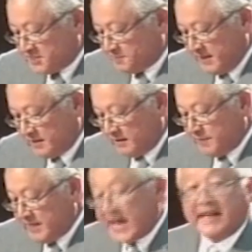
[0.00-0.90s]
Speaker, have
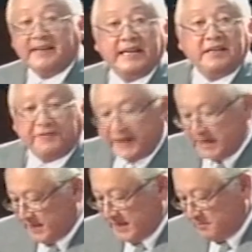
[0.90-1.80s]
been
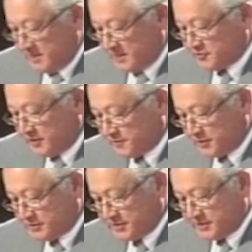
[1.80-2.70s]
identified by the Ministry of
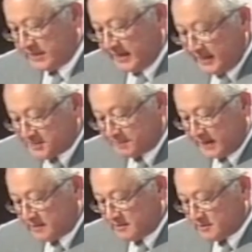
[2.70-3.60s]
Justice and its
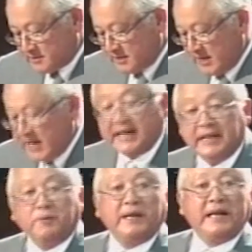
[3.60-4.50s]
partners, and
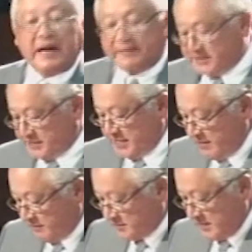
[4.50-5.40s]
it will have a
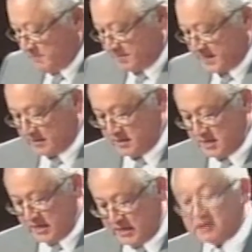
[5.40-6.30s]
serious impact
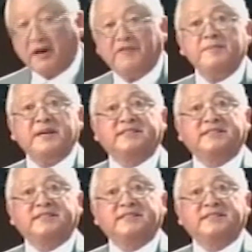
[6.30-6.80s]
on government's